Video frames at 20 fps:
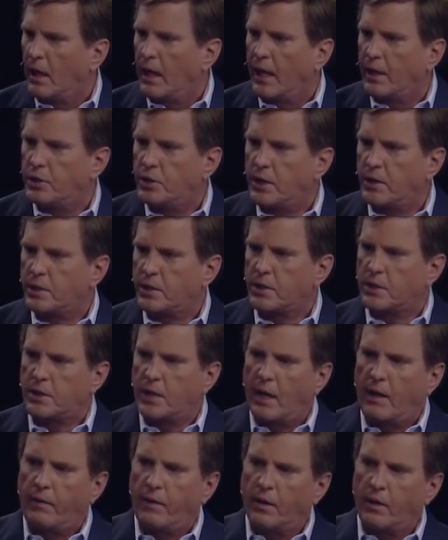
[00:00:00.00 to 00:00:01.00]
And Jesus
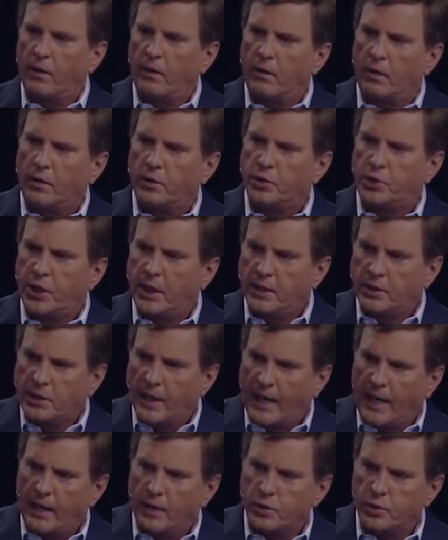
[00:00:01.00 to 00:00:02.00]
said, the
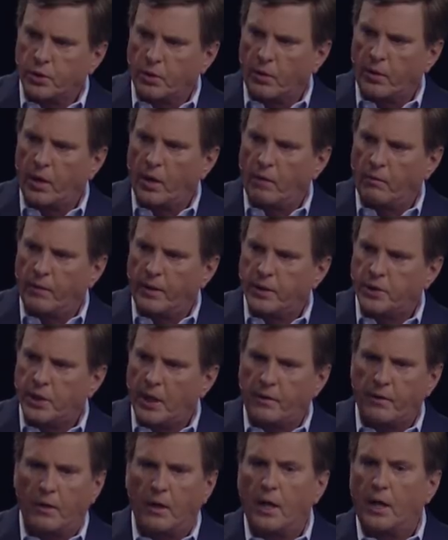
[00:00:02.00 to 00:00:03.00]
Gentiles lord over each
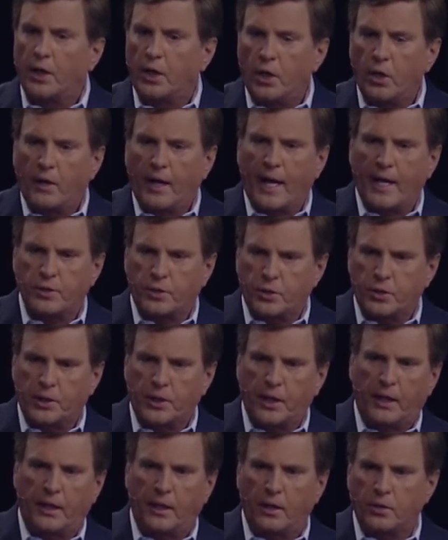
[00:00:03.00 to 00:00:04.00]
other. You guys are
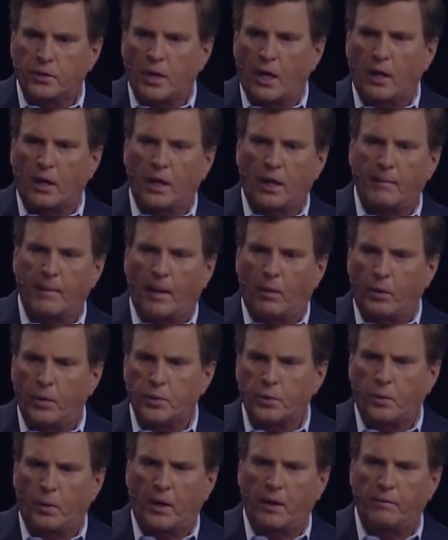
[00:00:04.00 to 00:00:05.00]
sitting here talking about
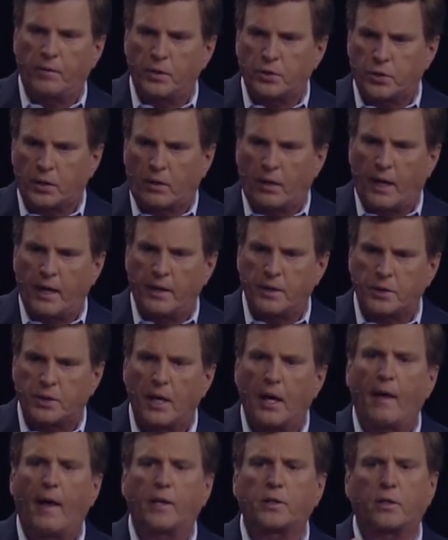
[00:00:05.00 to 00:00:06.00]
which one of you is the greatest.
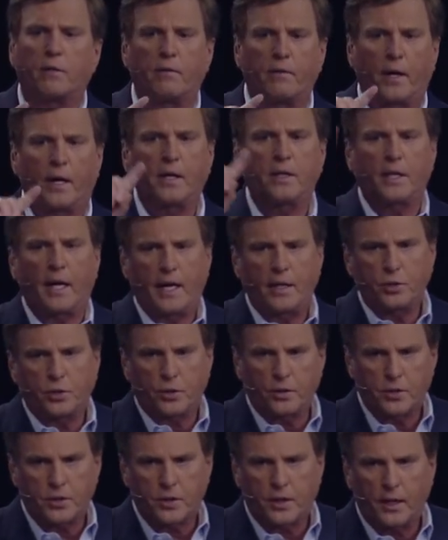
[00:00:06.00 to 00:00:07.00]
That's a very
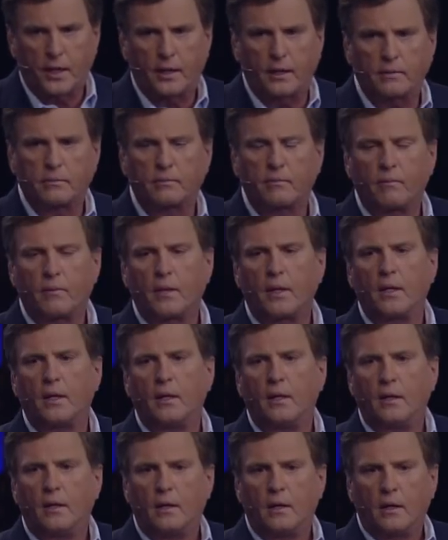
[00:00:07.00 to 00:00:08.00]
dangerous thing,
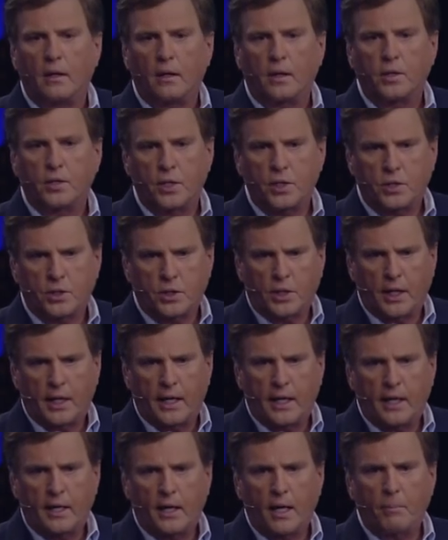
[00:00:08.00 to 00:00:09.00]
because this is going
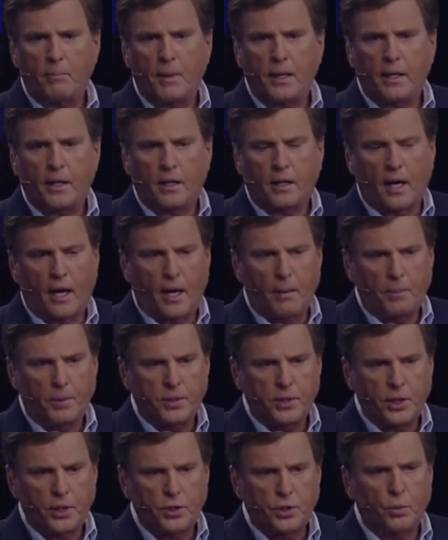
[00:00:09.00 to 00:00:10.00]
to end up being a
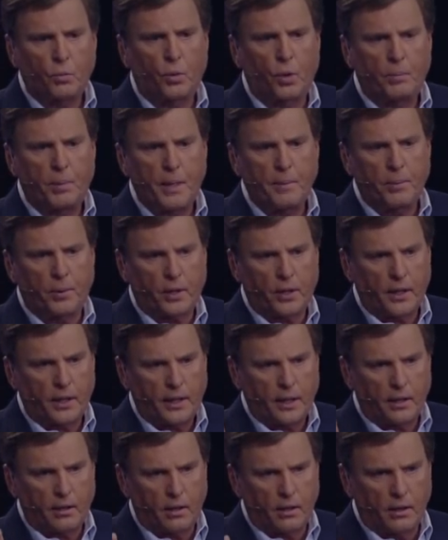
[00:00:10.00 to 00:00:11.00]
competition where people are going to
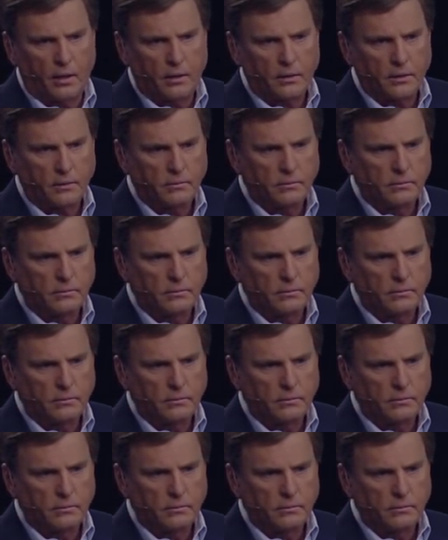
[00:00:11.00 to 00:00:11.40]
get hurt.